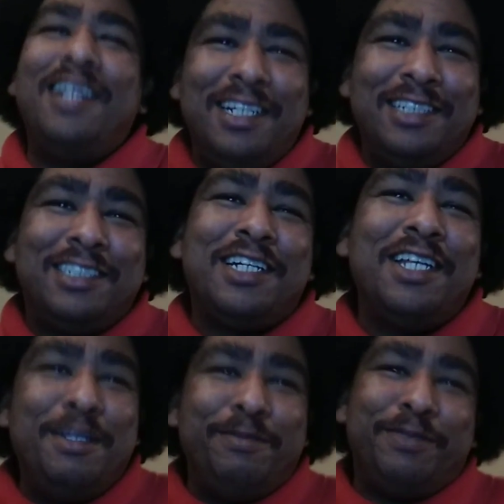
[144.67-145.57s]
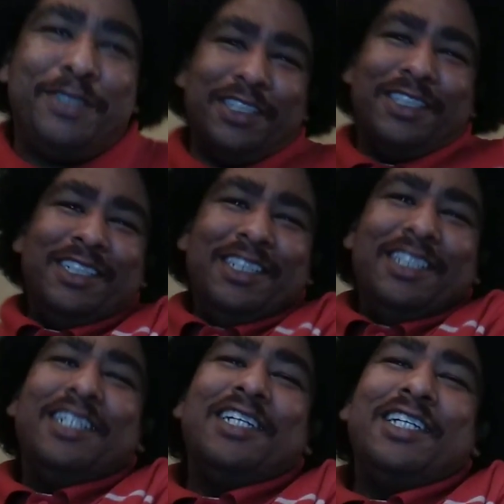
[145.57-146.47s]
is conniption,
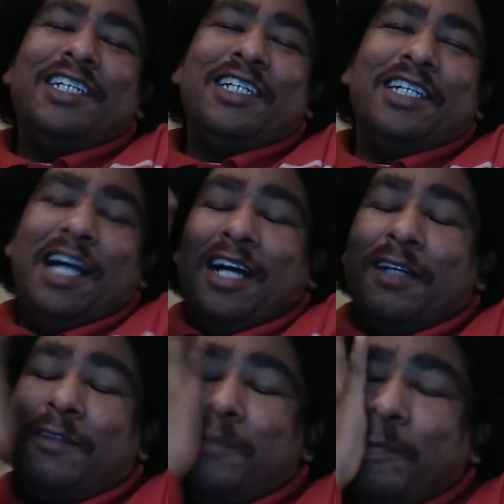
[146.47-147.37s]
uh,